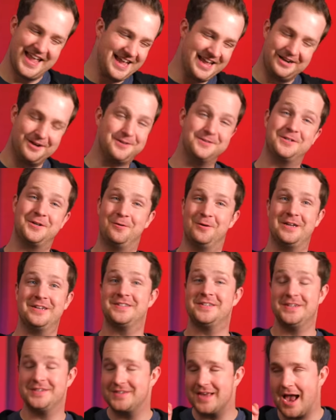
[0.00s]
In all
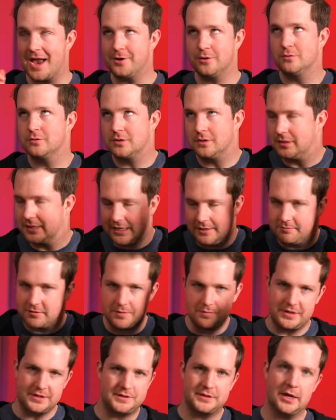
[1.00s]
seriousness, I don't claim to
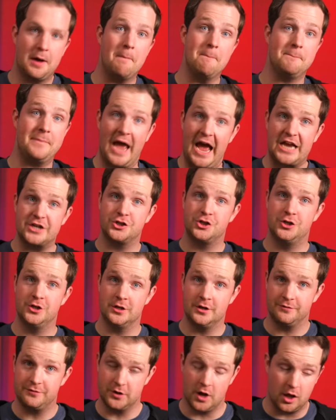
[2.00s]
be some
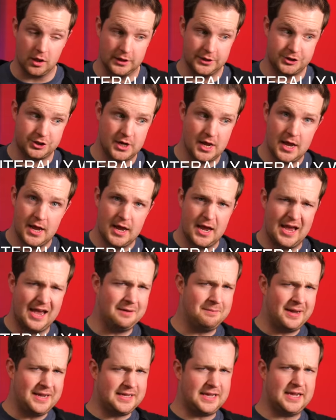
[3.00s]
bastion of knowledge,
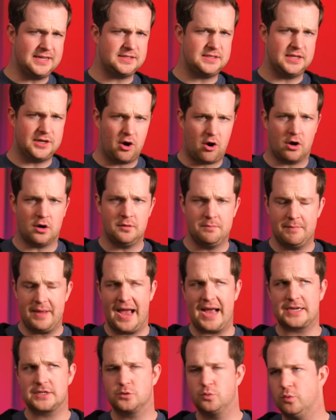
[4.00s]
and my guess that ARM
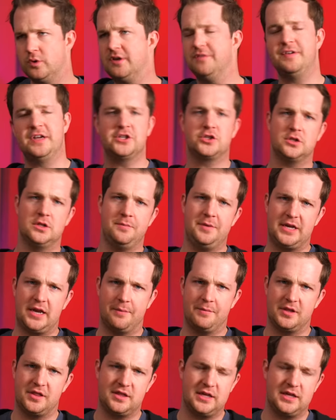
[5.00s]
Macs would eventually become a